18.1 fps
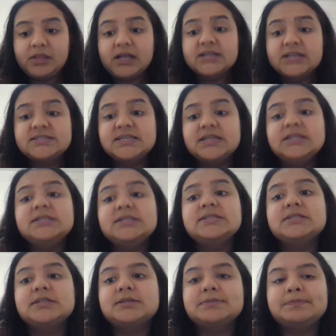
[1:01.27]

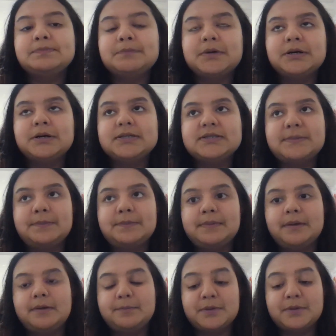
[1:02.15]
Since
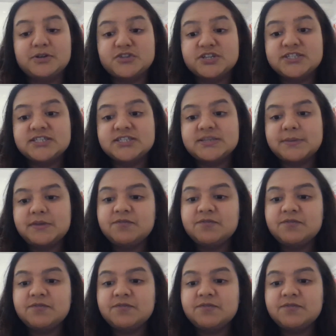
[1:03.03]
the purchaser is a bit